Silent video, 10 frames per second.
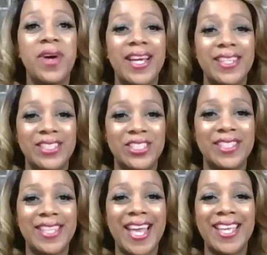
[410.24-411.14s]
much.
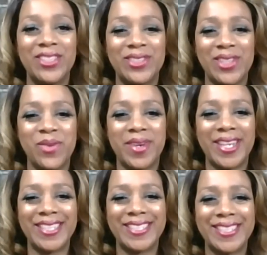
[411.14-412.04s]
Thank you so
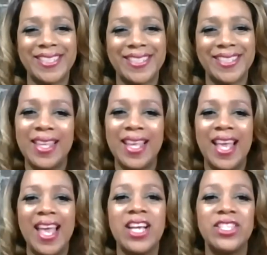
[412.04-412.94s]
much.
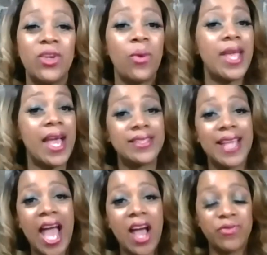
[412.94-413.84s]
So yes,
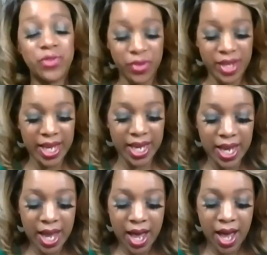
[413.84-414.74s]
after
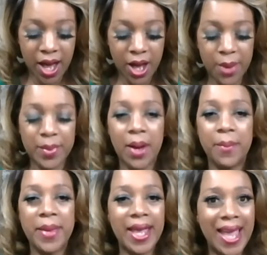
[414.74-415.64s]
the
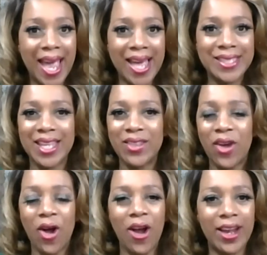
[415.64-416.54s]
Amikets and
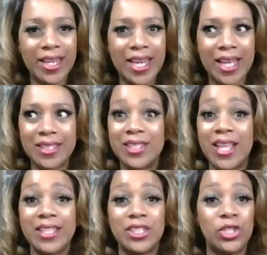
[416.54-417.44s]
the Arcanets,
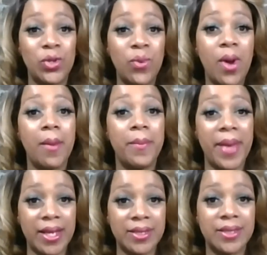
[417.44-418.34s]
that's two
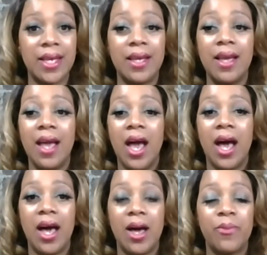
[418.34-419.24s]
amazing,
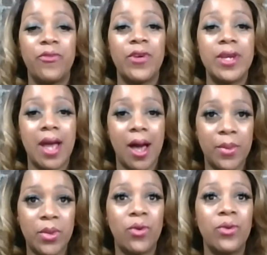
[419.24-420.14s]

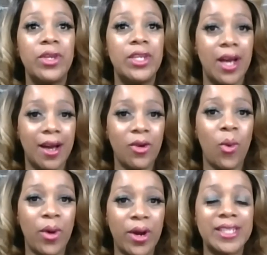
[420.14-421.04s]
phenomenal young
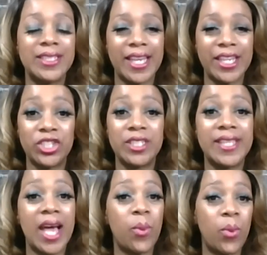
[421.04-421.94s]
organizations
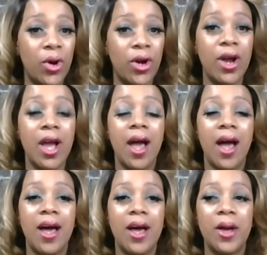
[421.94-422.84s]
that were
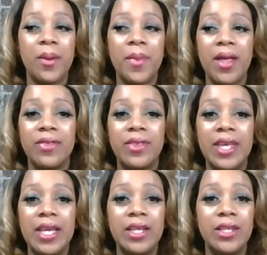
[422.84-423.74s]
um,
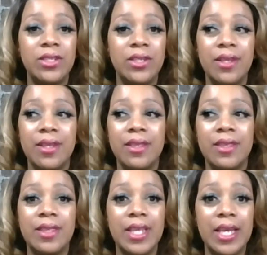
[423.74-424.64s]
the
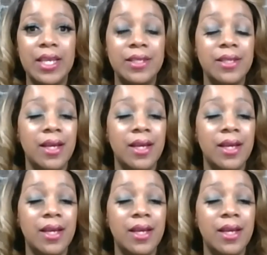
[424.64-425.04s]
the